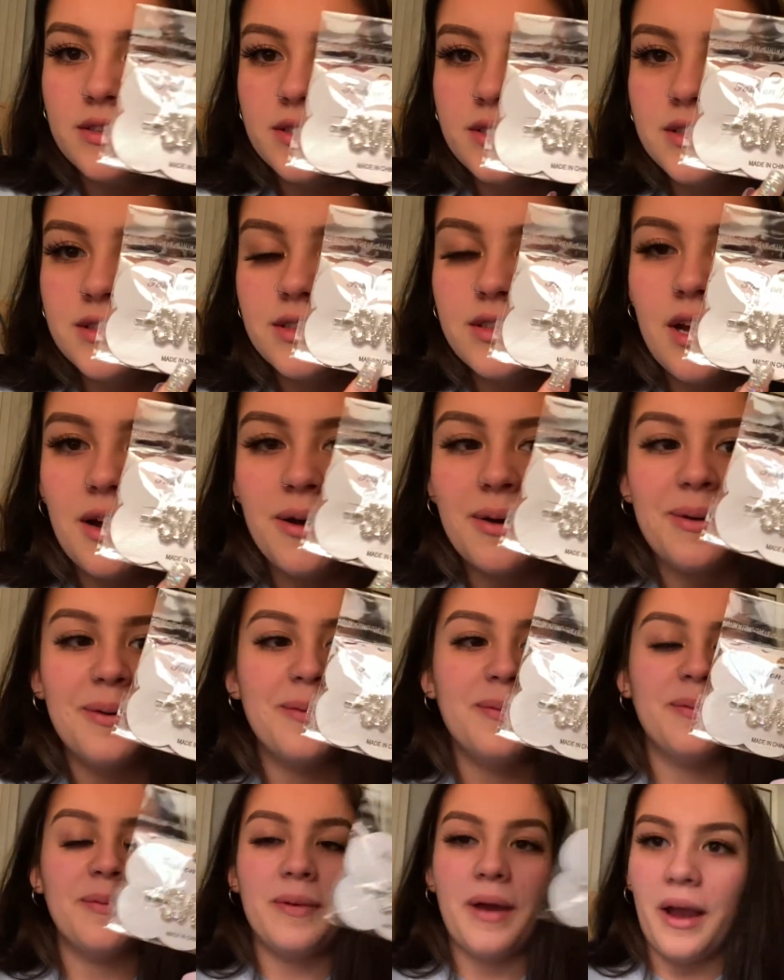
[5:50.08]
this
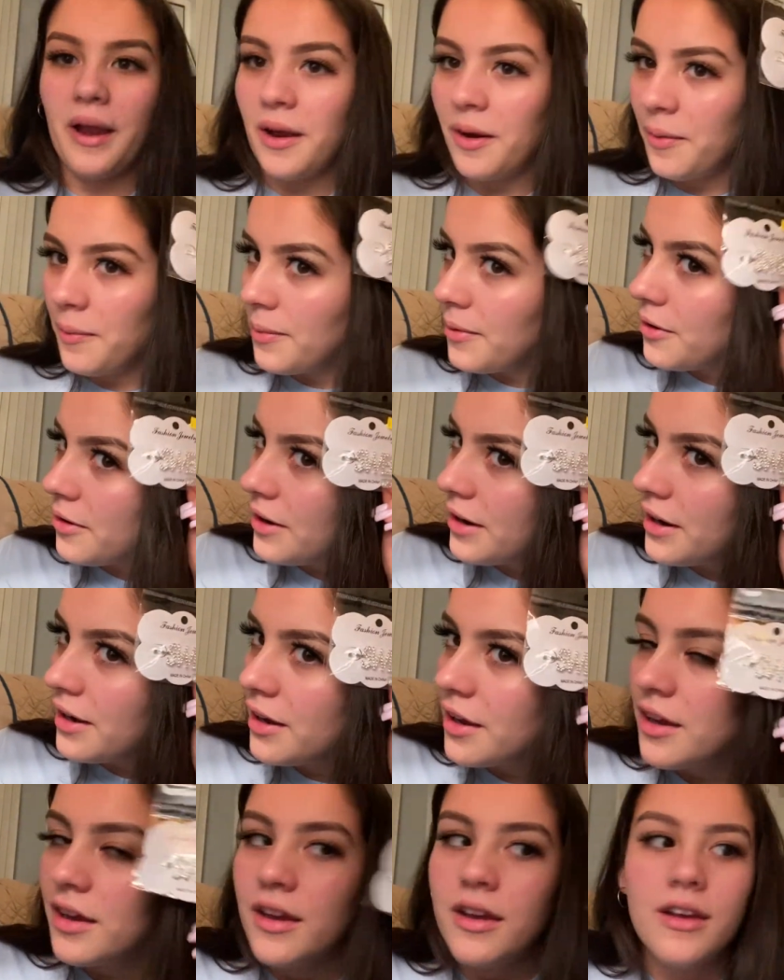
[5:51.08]
hair
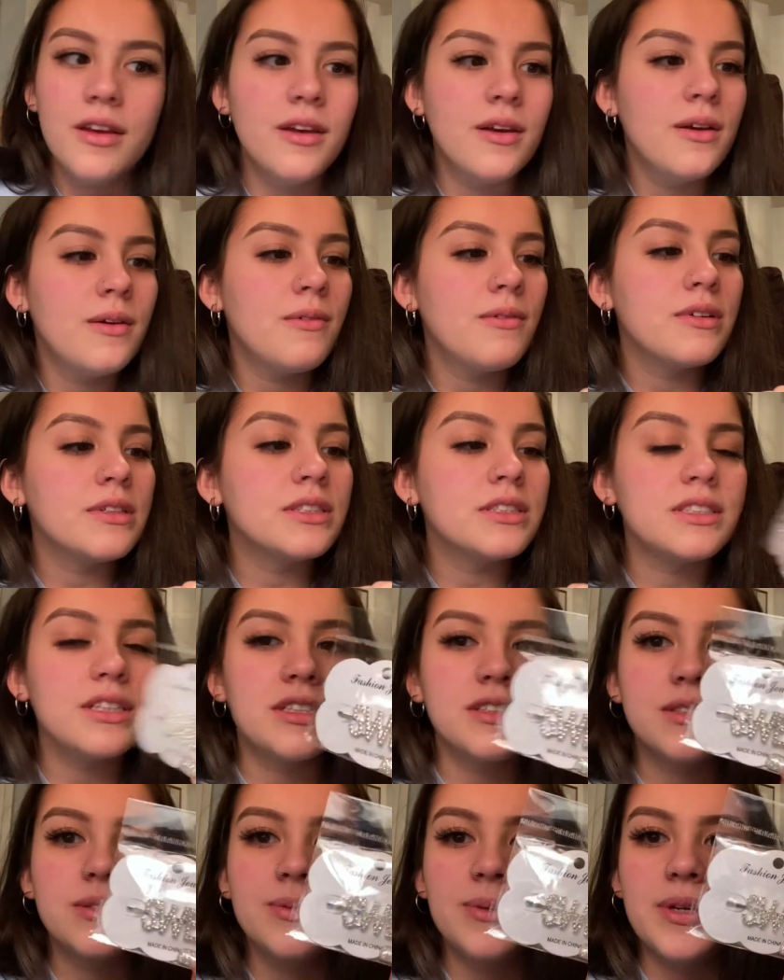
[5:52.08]
barrette, which
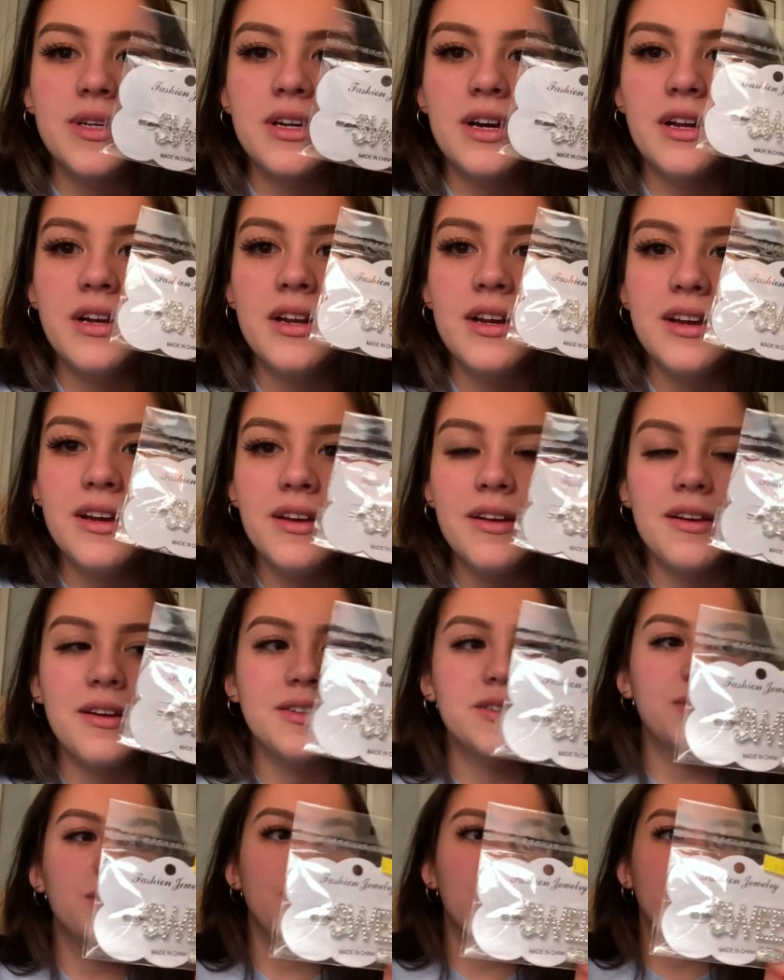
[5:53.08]
says sweet on it.
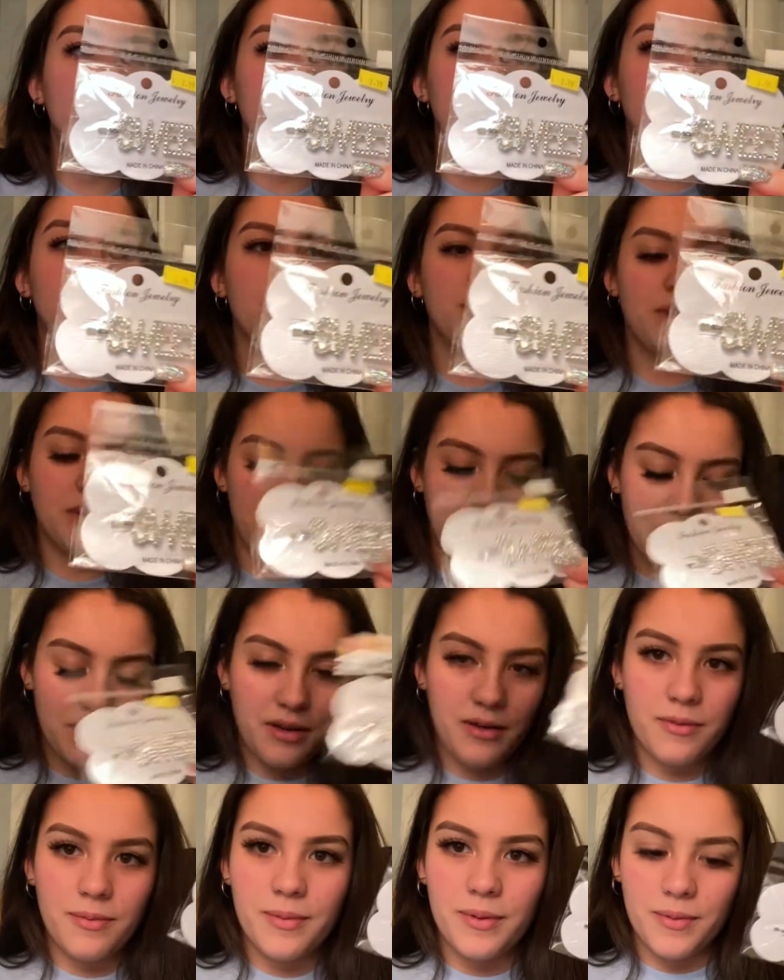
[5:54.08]
It's super cute. And
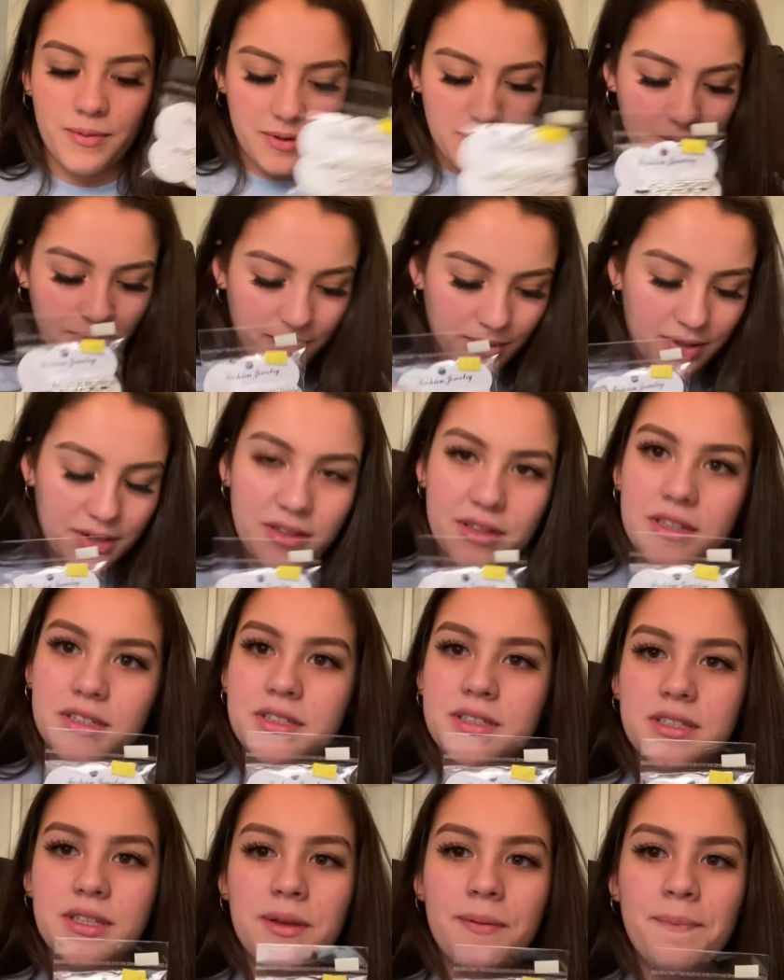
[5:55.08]
I've been wanting one of
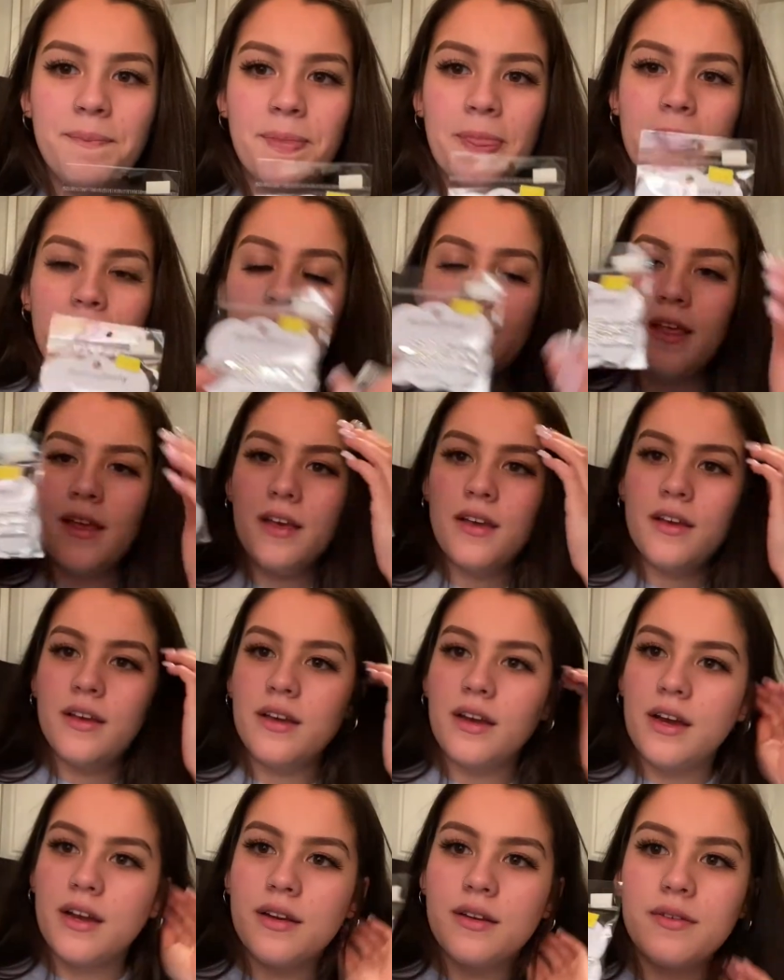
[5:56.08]
these
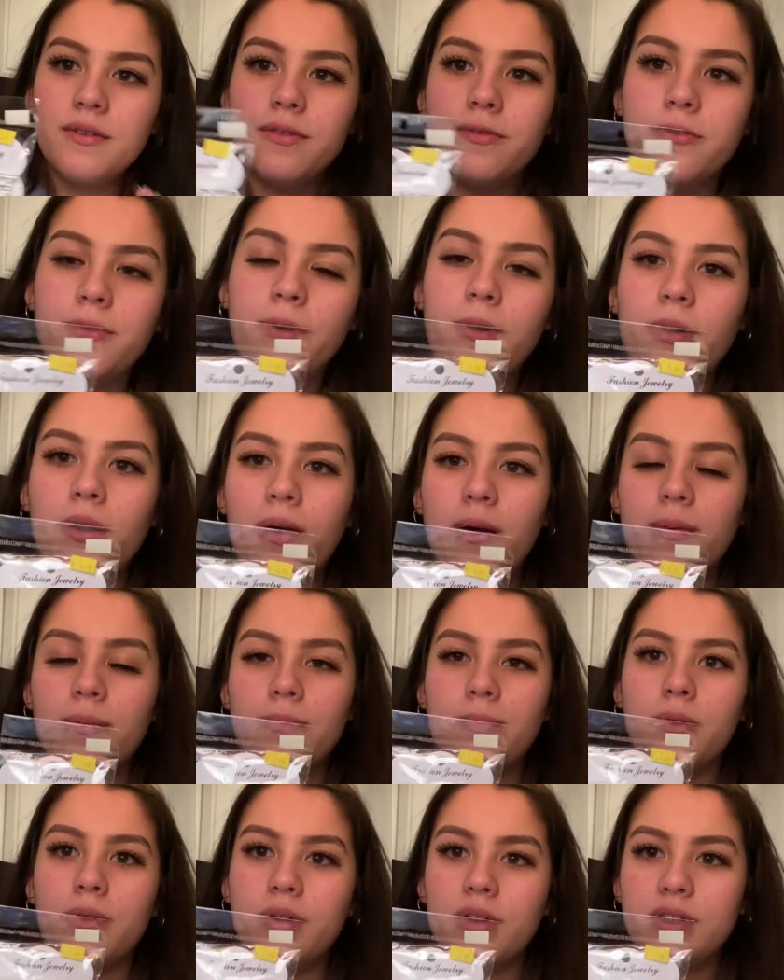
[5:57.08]
kind of
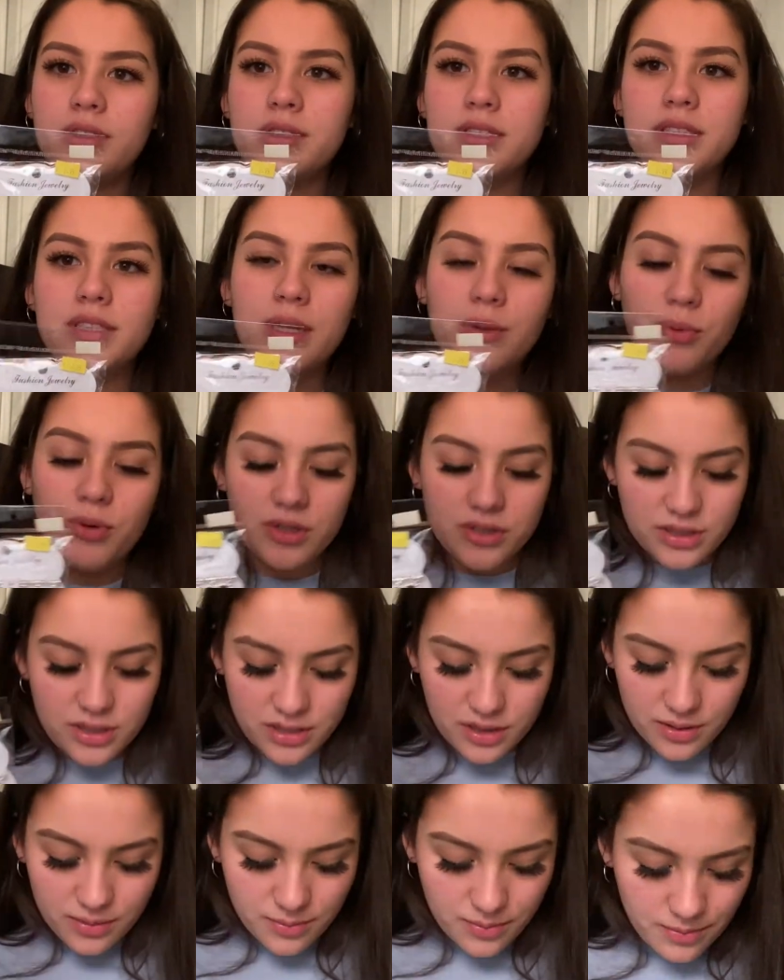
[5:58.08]
barrettes to say words
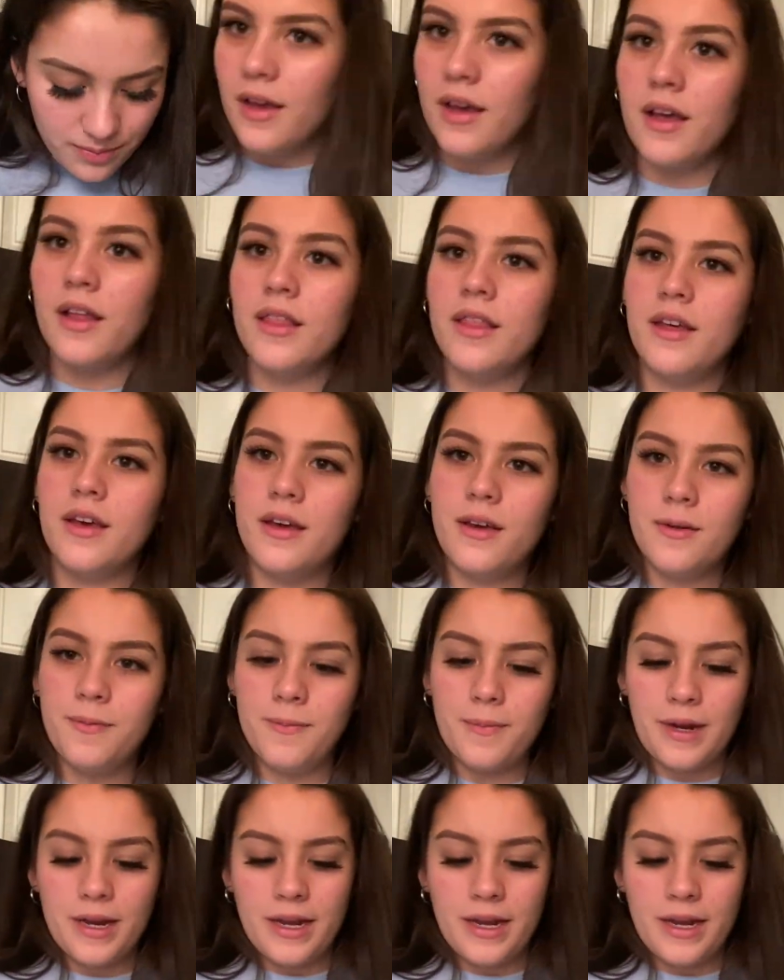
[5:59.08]
on them. And then my